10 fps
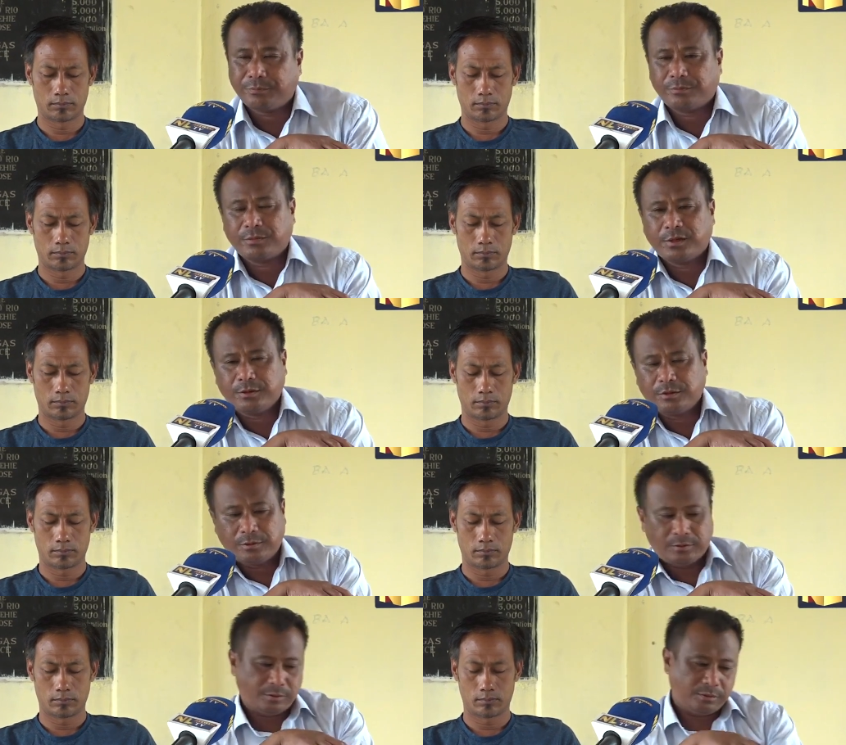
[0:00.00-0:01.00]

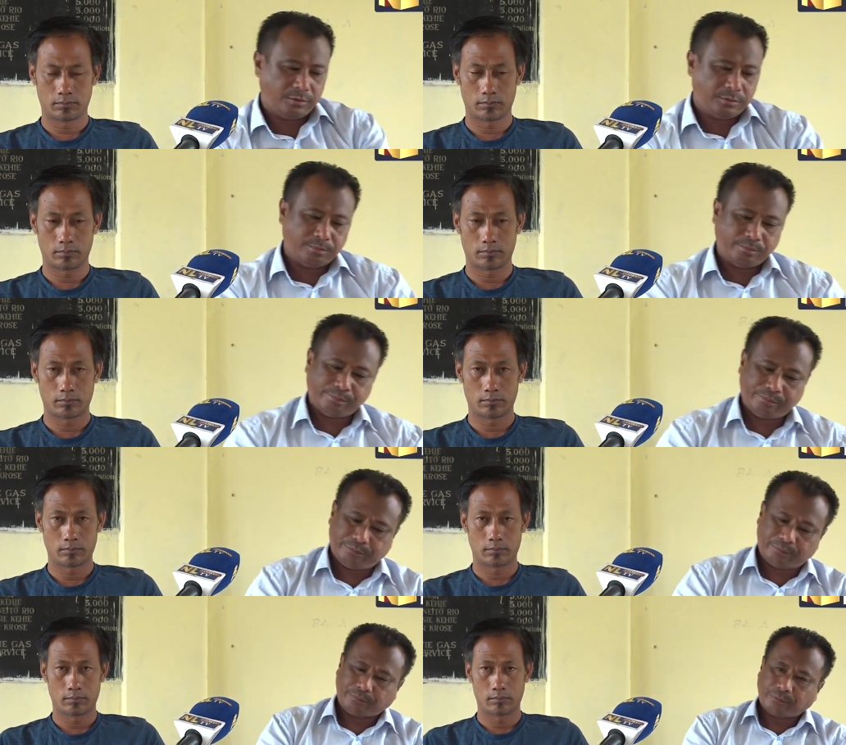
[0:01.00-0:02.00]

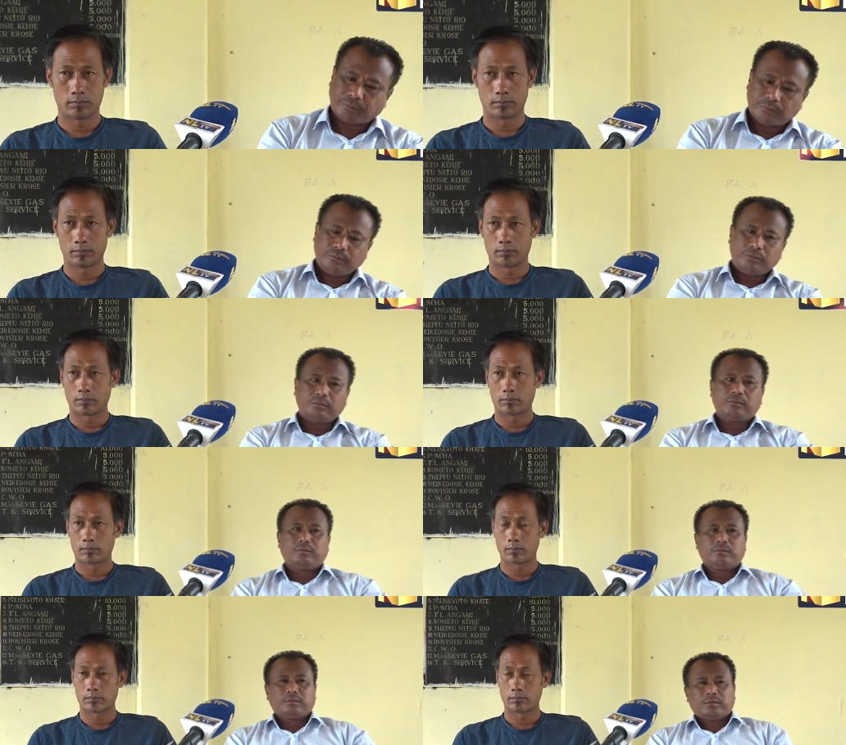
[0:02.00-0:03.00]

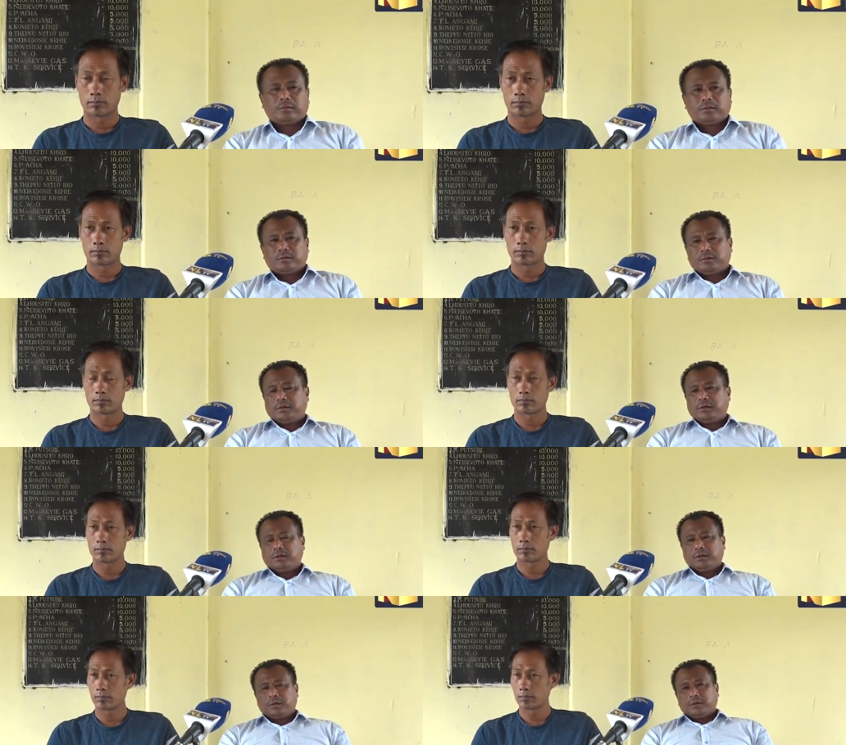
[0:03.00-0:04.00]

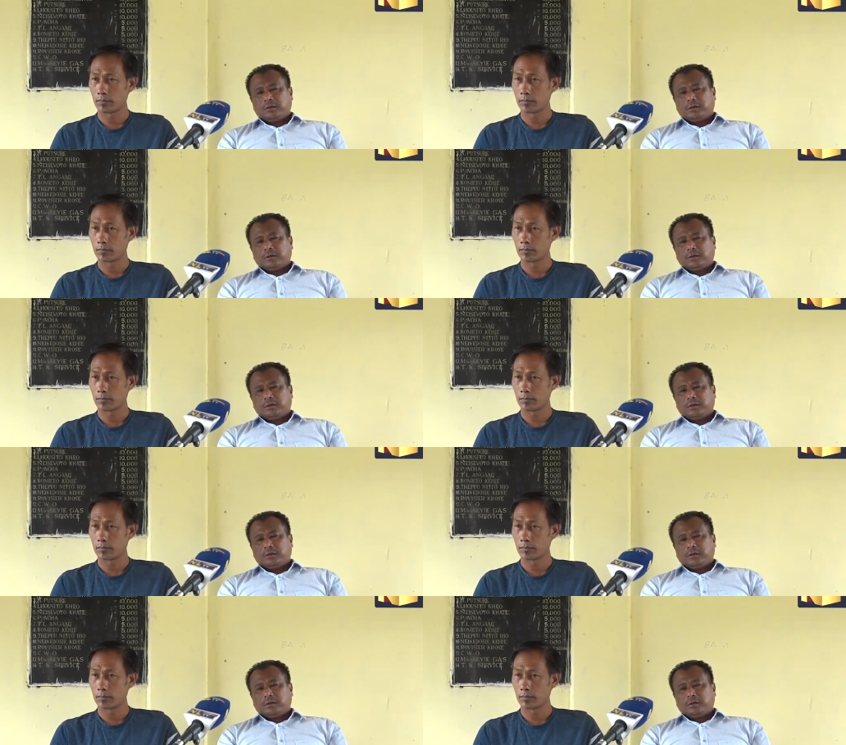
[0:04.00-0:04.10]
[no speech]